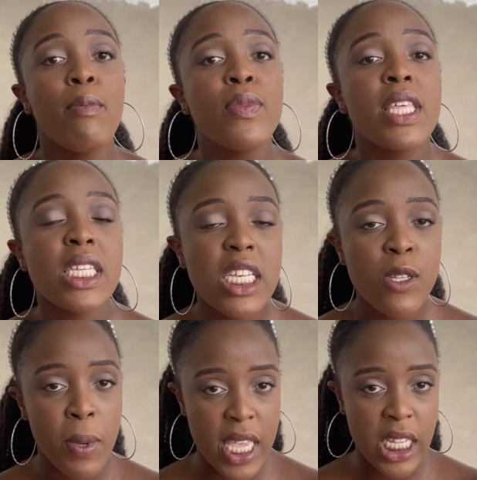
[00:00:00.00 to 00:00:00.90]
this is
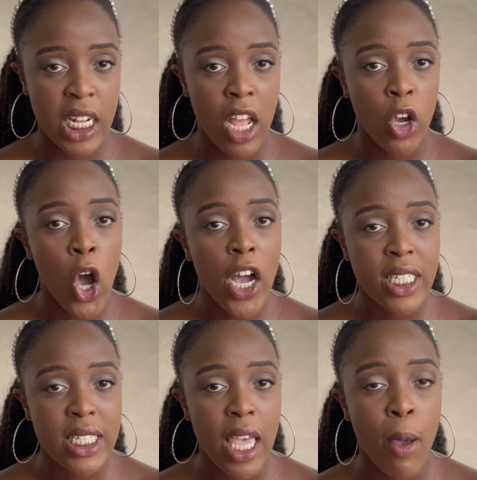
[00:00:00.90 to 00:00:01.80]
basically a
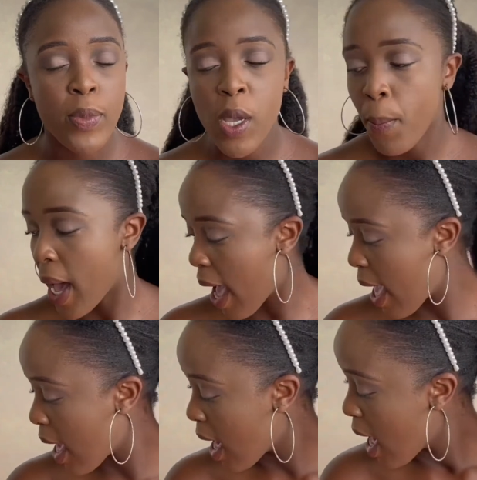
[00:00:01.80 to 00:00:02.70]
concept
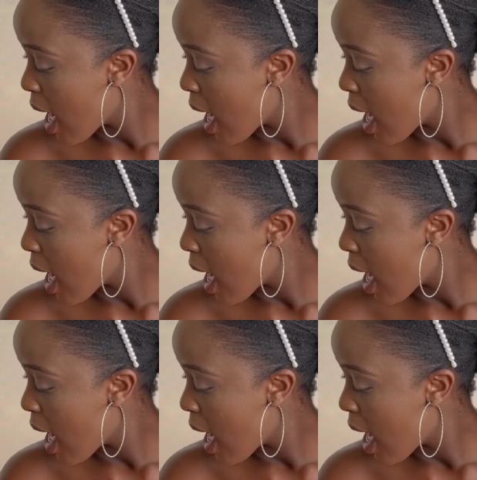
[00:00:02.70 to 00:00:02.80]
by